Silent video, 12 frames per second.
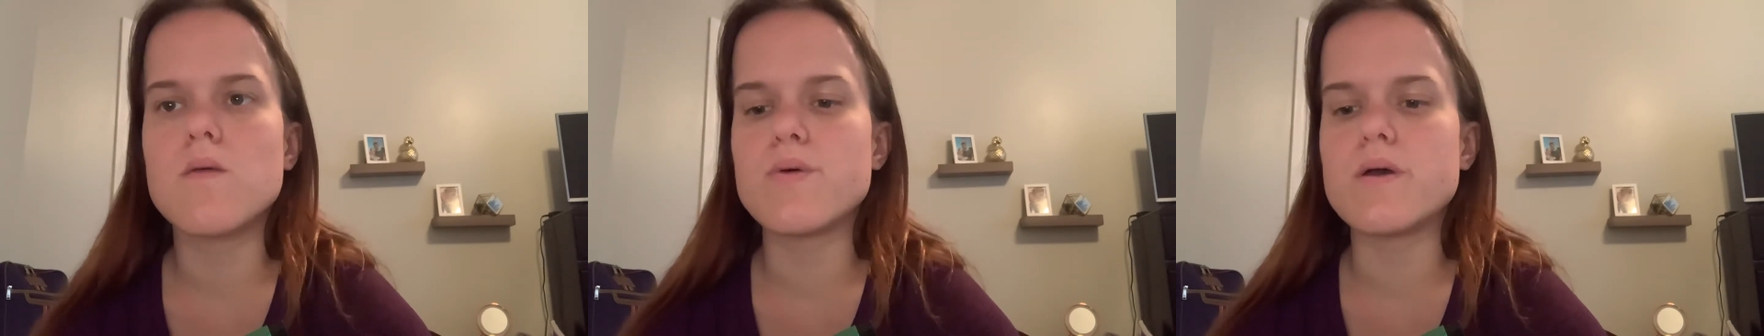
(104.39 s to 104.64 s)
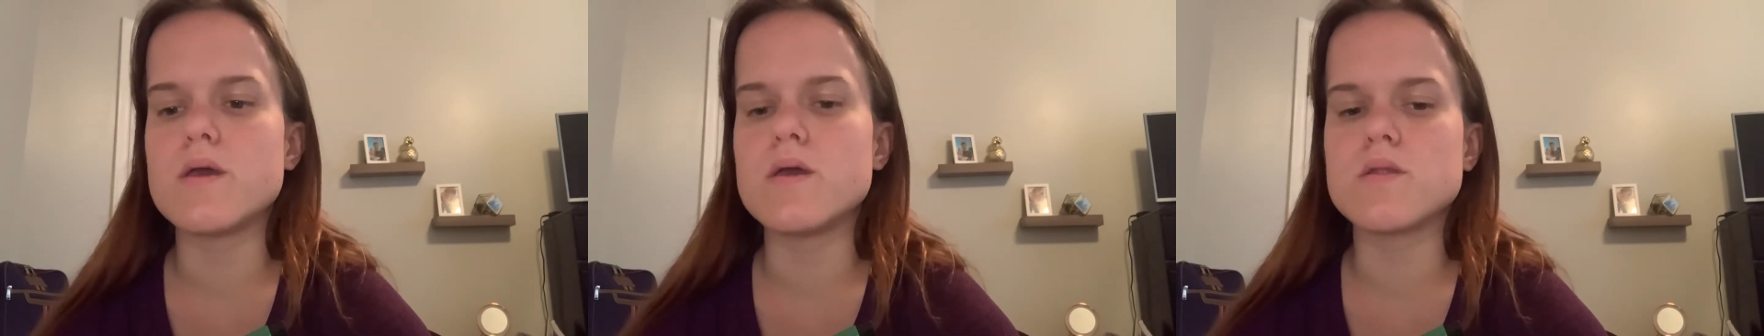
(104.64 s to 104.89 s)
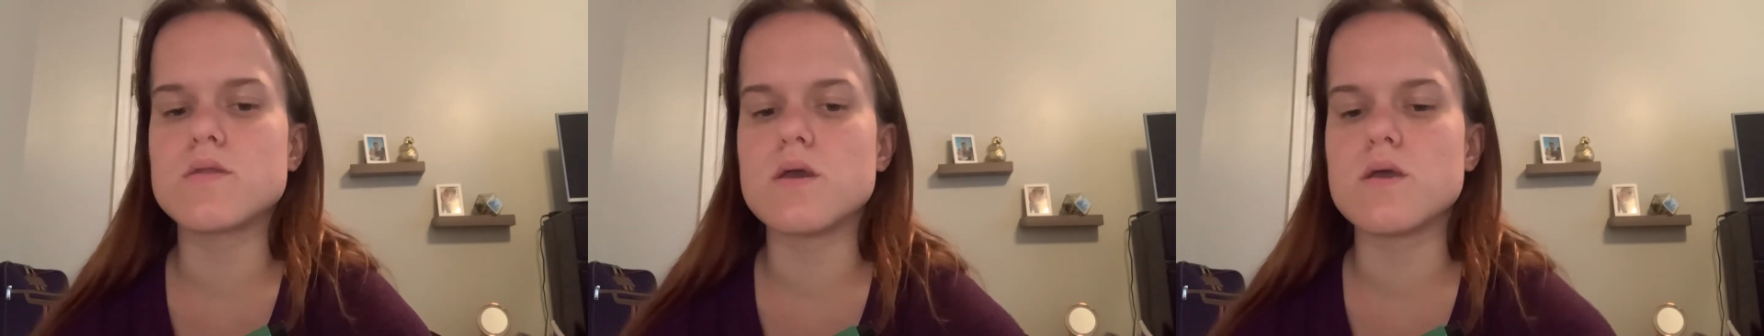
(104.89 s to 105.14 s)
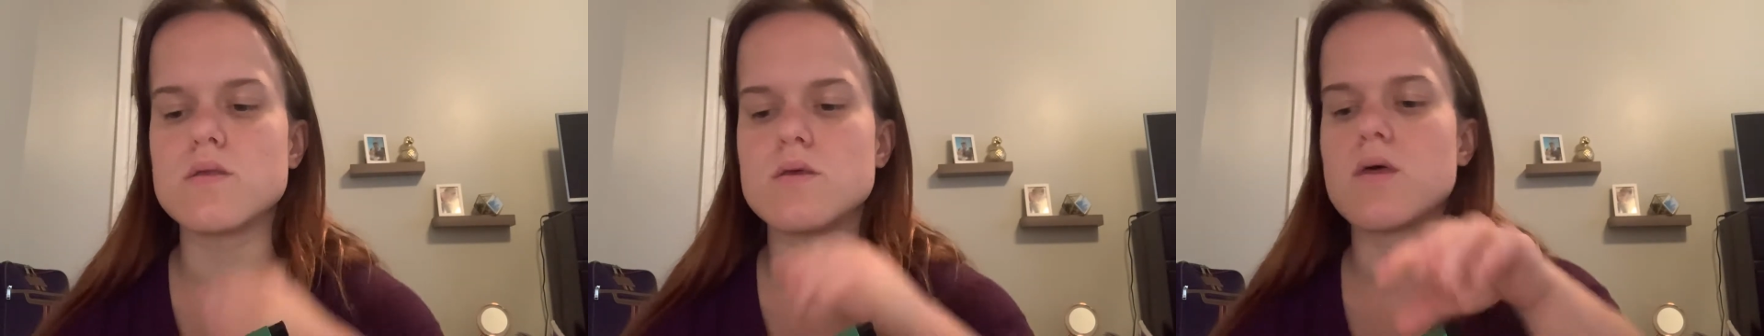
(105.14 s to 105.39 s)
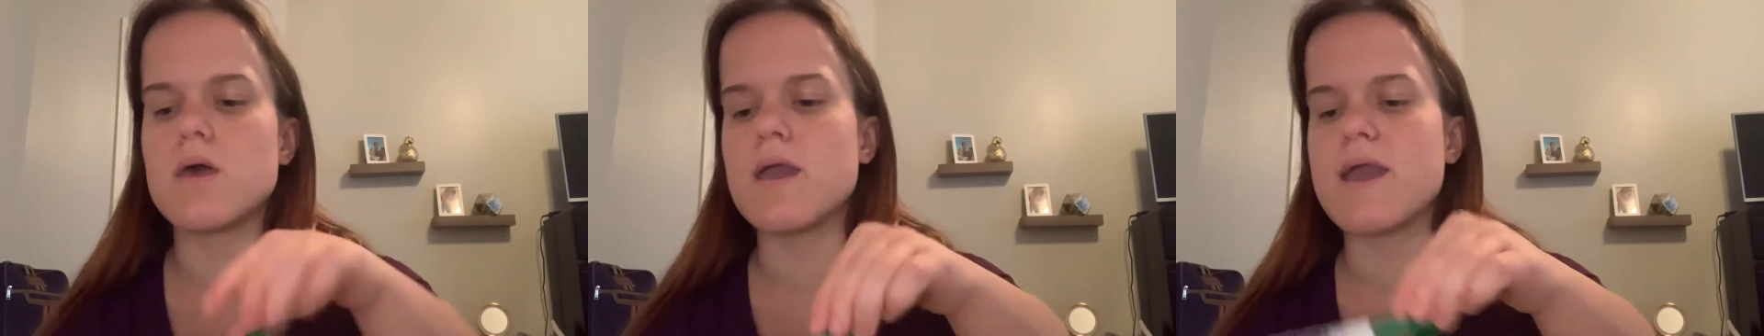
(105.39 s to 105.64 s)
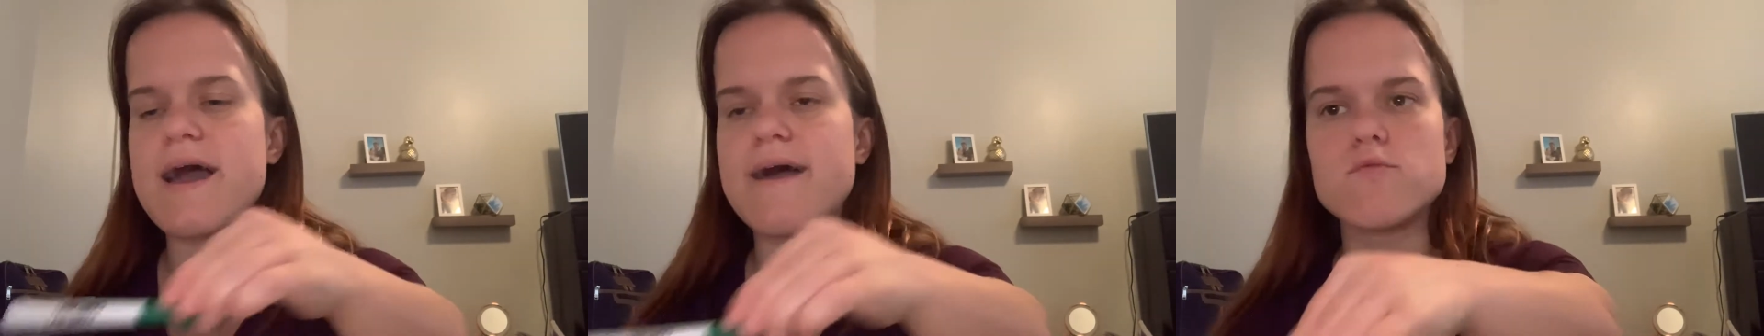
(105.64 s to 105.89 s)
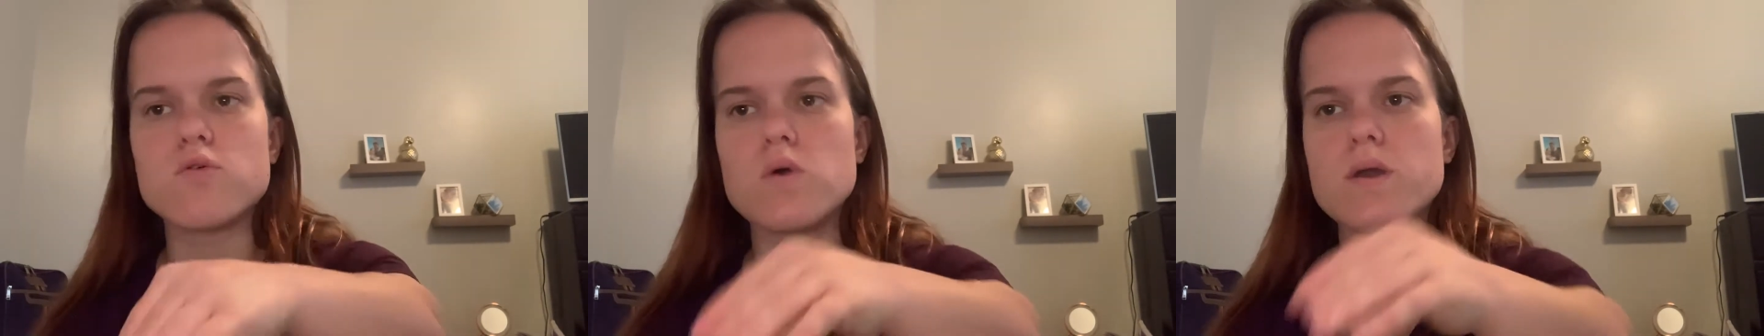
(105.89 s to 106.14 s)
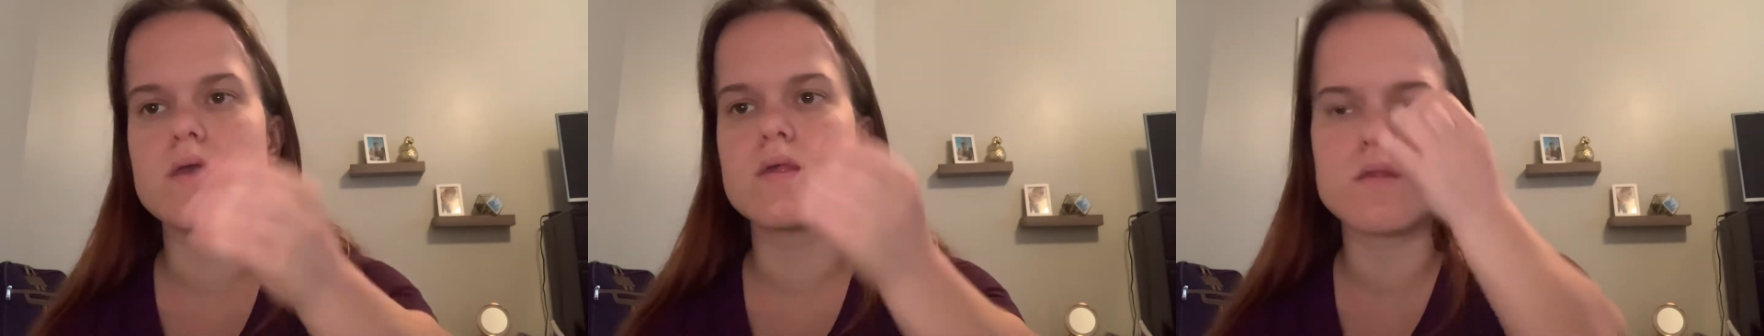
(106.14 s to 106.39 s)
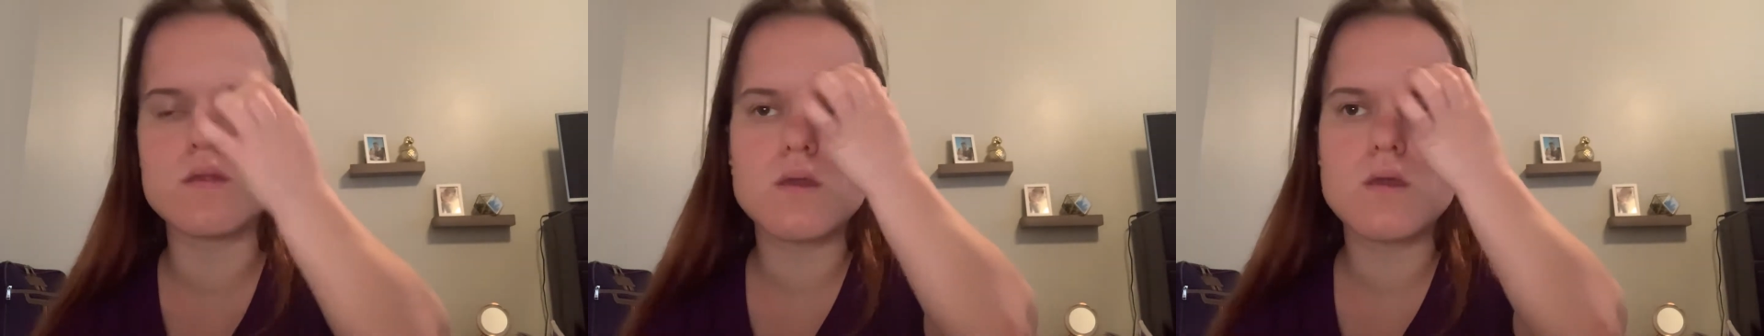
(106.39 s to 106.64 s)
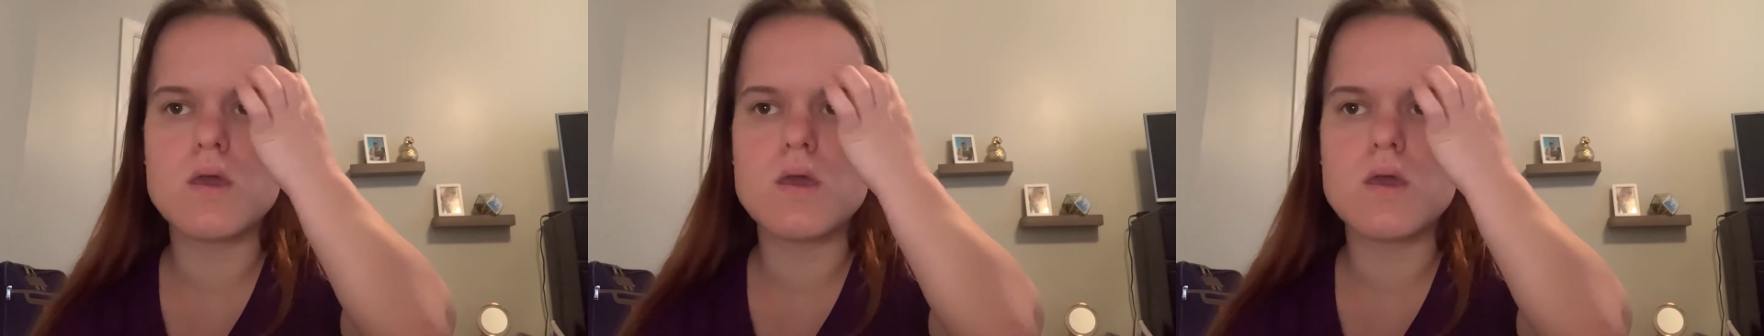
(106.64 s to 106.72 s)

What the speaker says: but it's good to like have toys